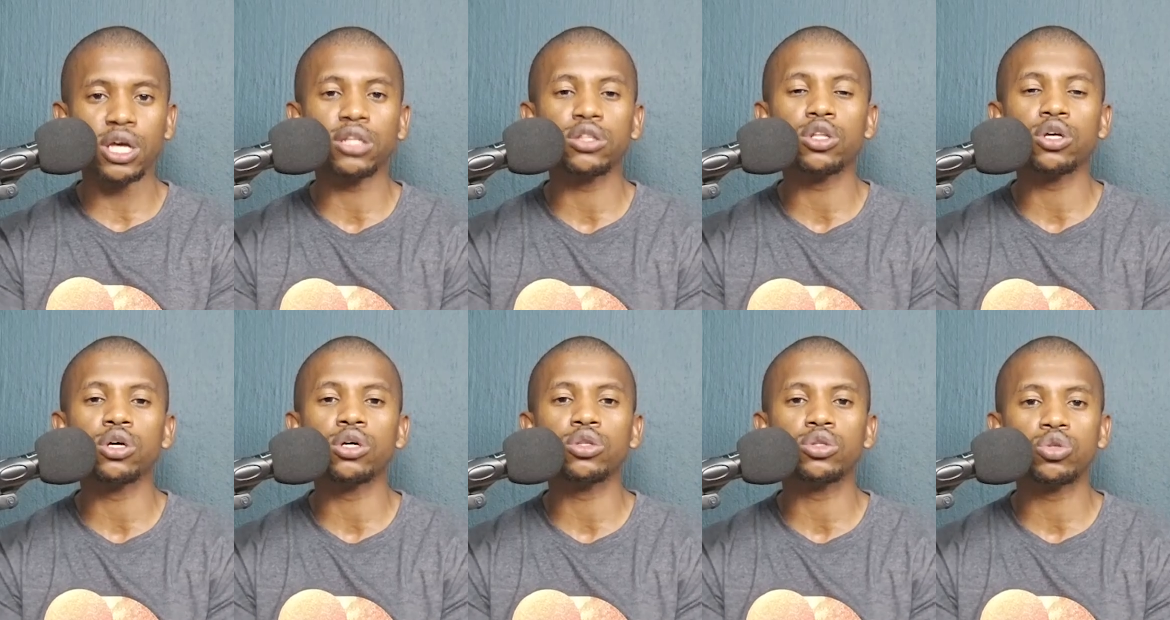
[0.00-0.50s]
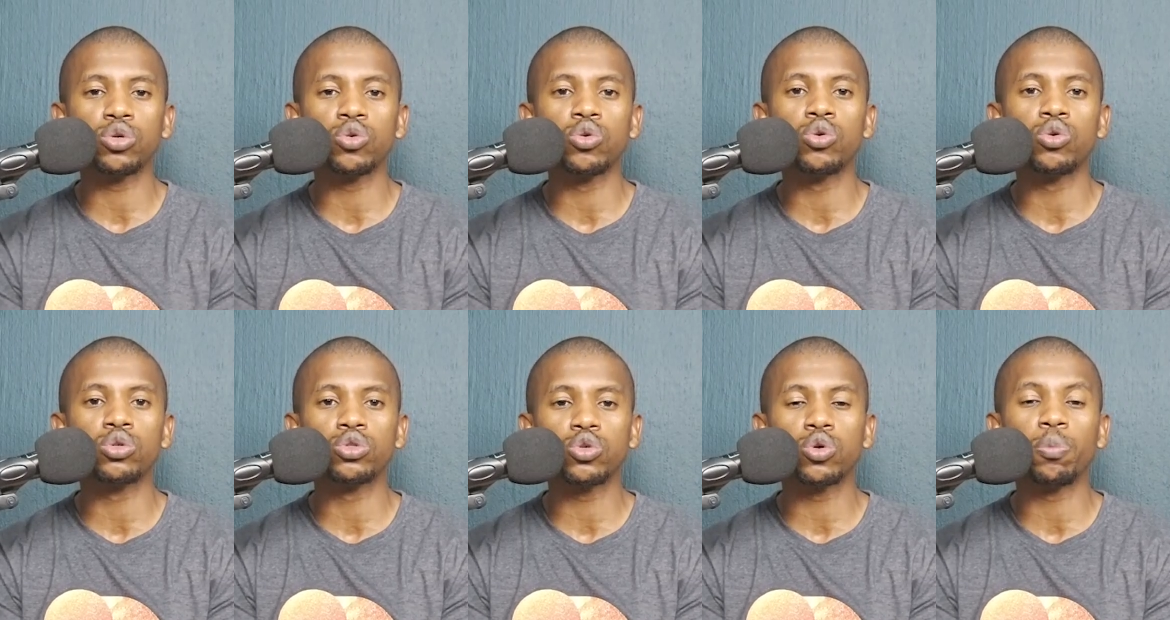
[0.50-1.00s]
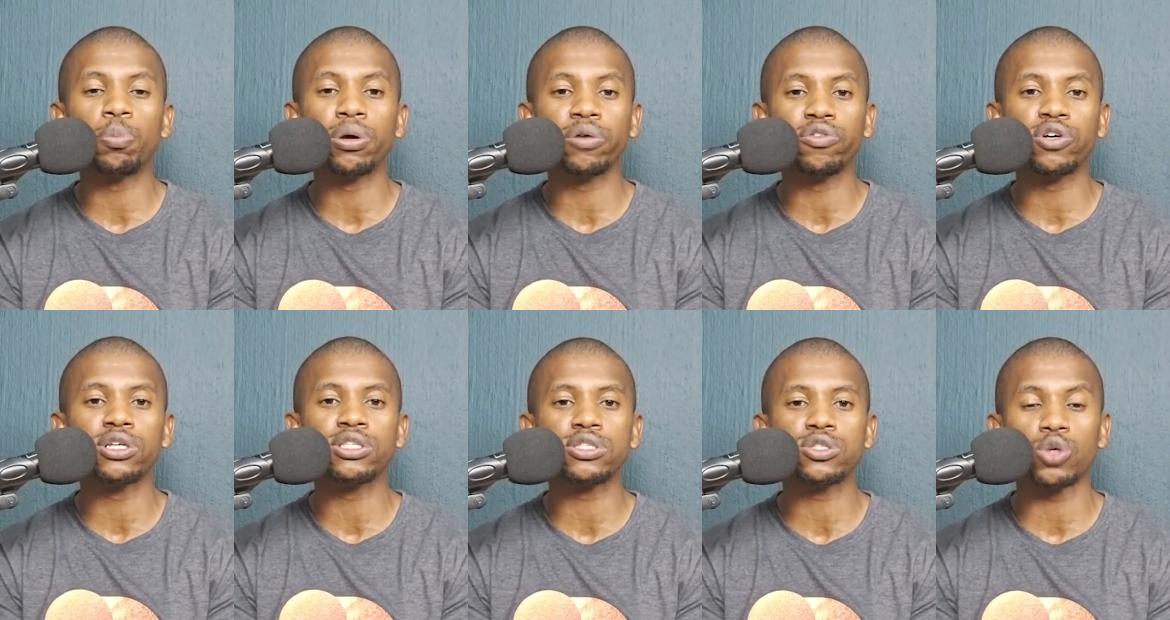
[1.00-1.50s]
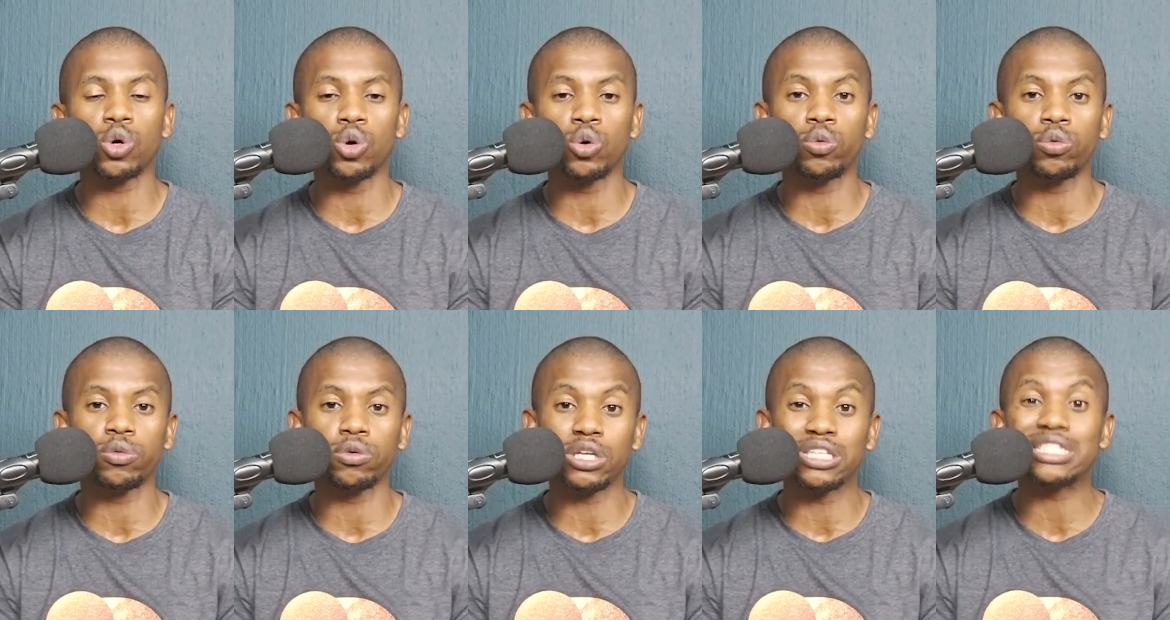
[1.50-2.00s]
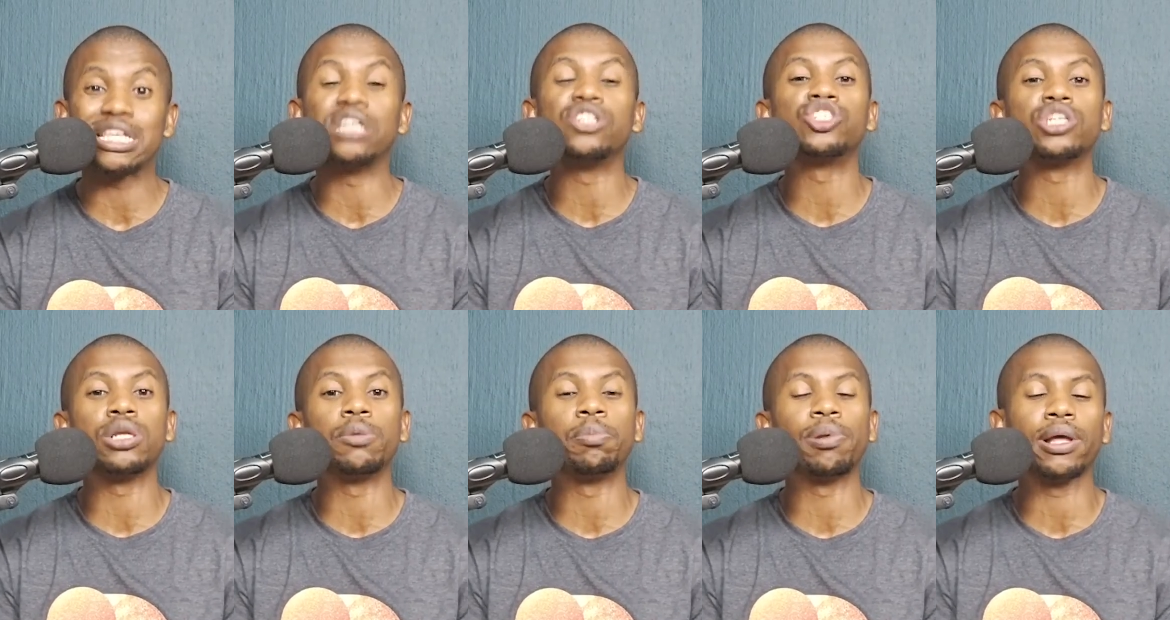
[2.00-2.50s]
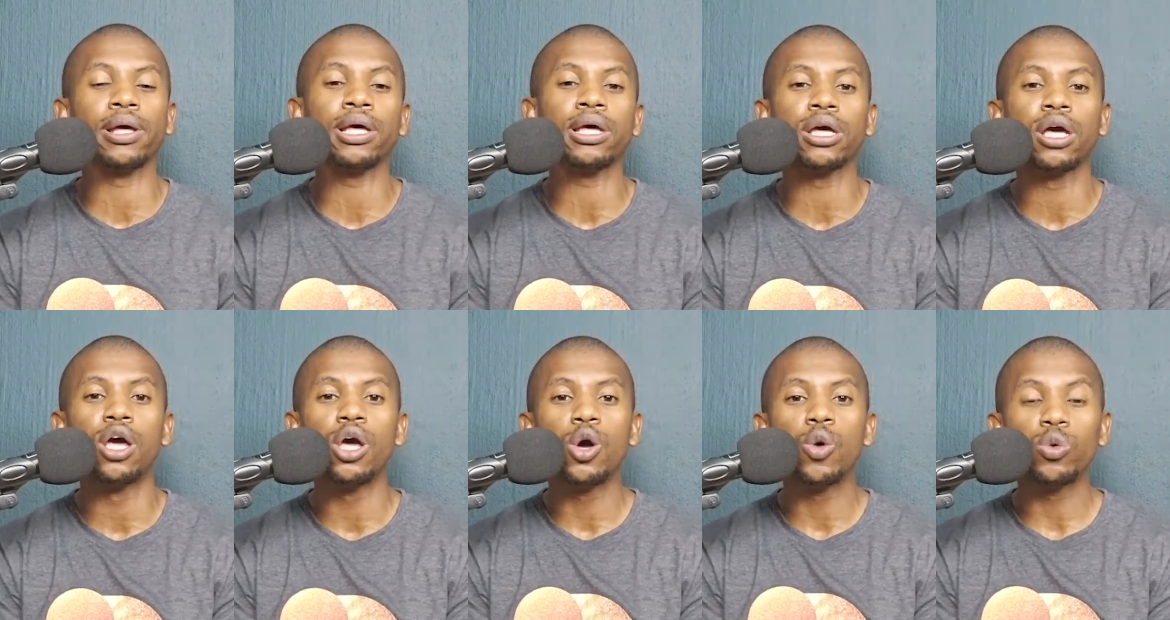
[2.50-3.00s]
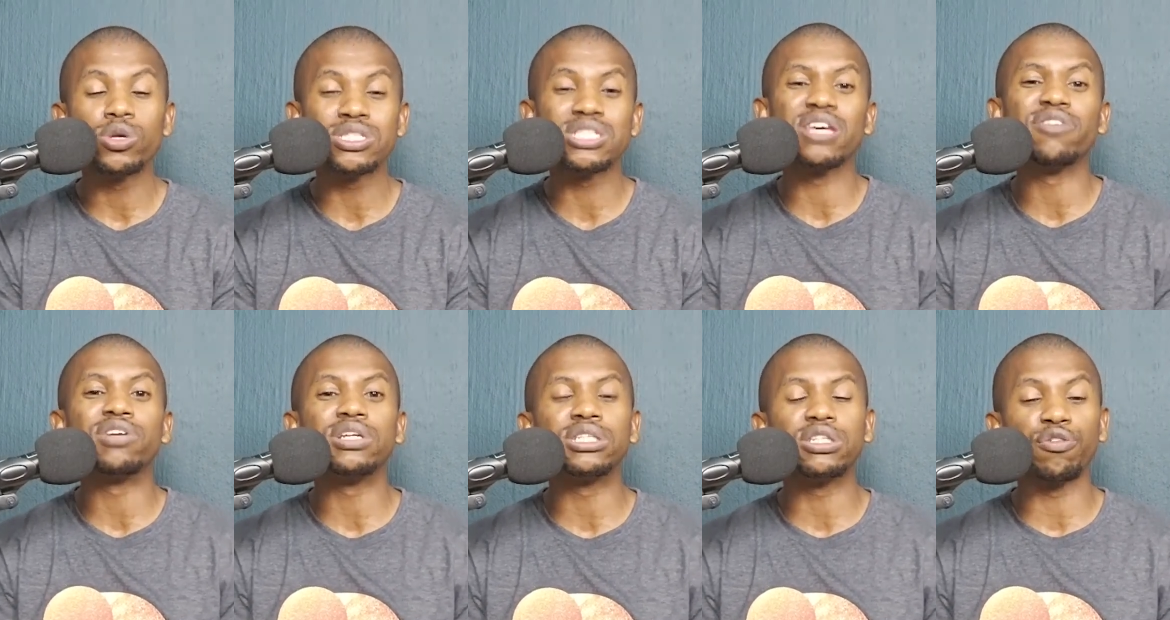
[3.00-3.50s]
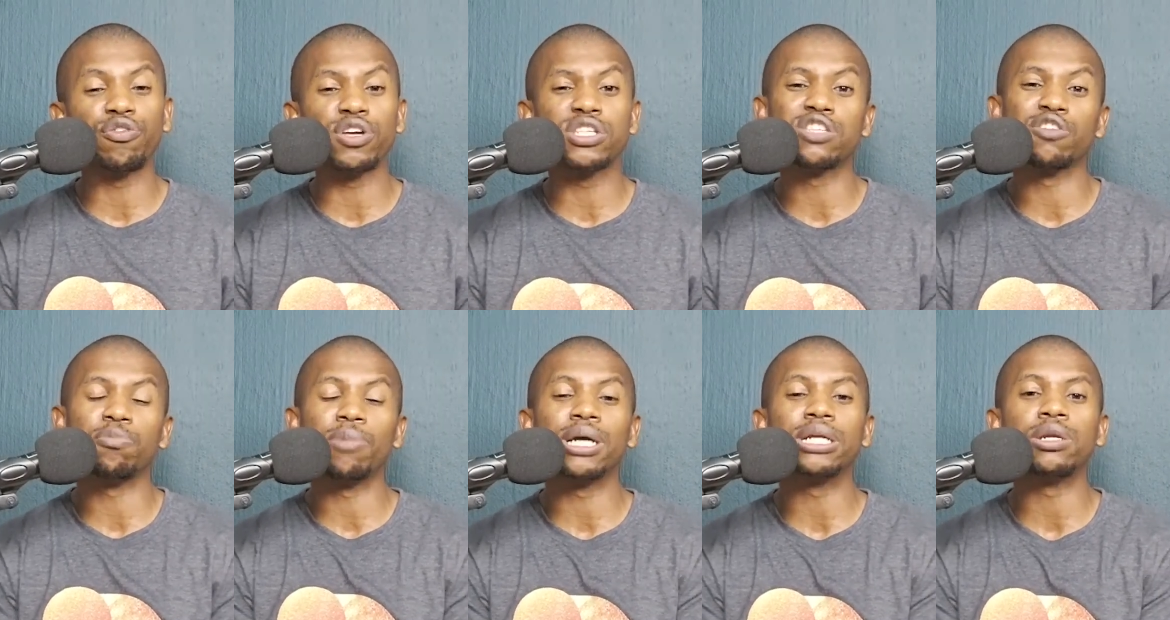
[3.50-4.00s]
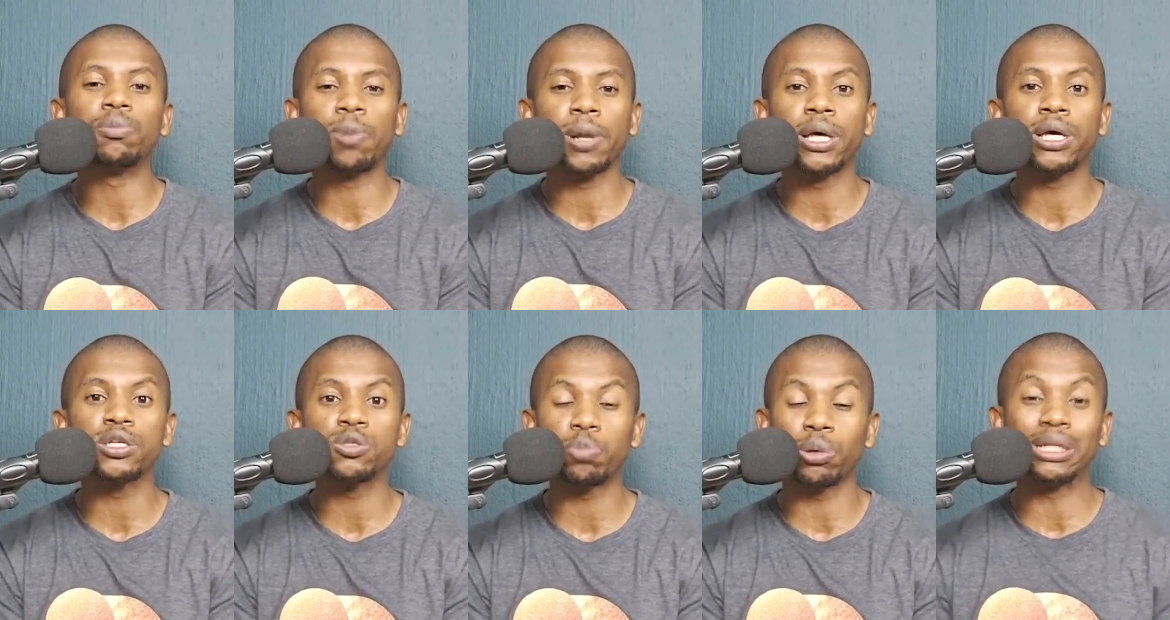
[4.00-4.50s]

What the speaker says: had the two pivots, so essentially playing with 7 defensive-minded players.